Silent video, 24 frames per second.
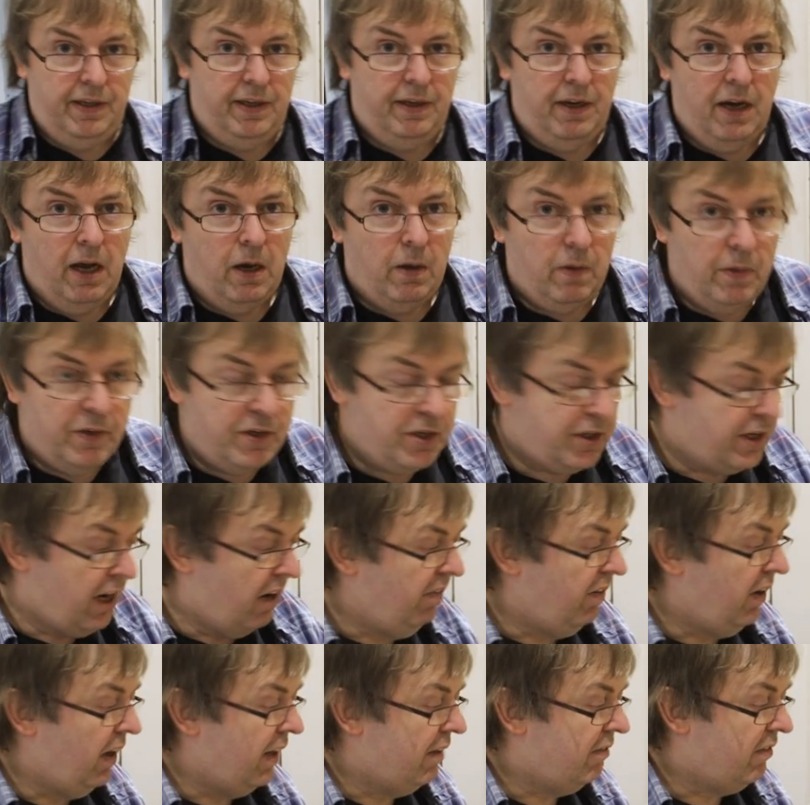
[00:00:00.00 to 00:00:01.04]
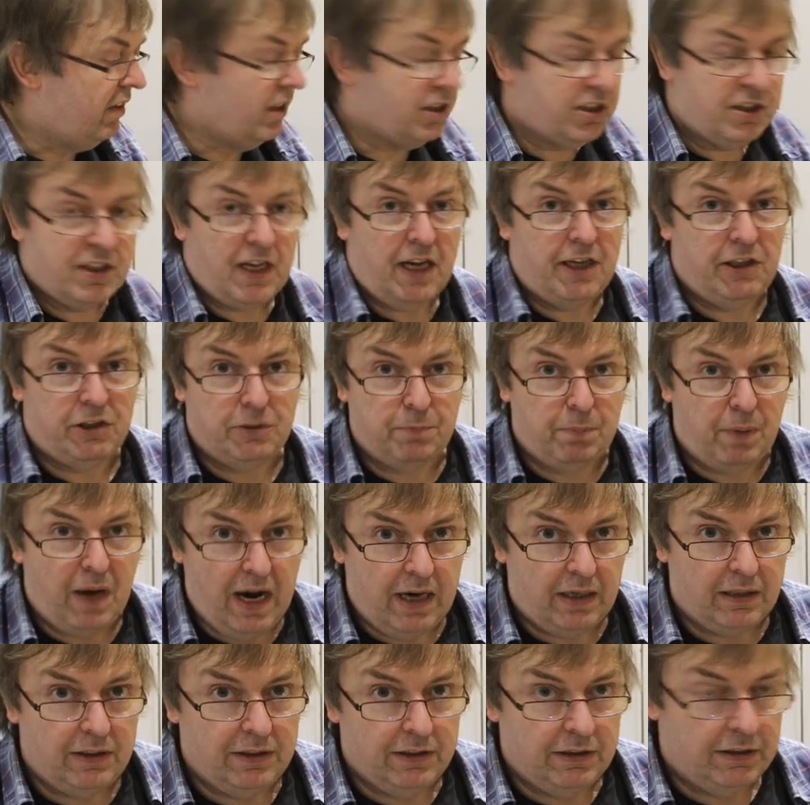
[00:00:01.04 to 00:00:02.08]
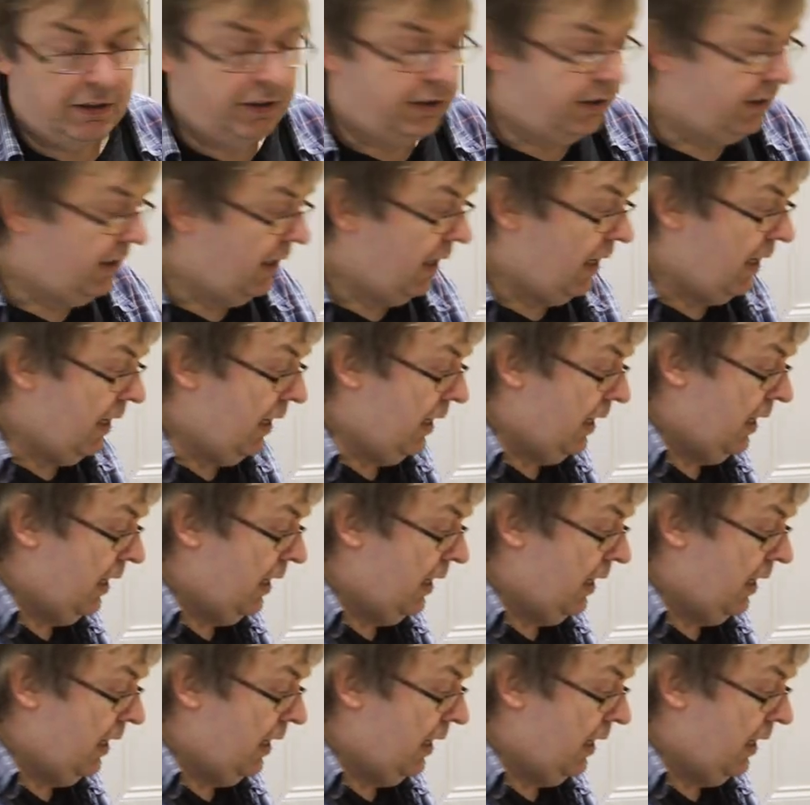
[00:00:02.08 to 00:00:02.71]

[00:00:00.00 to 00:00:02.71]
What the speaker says: You know, stuff like this takes practice.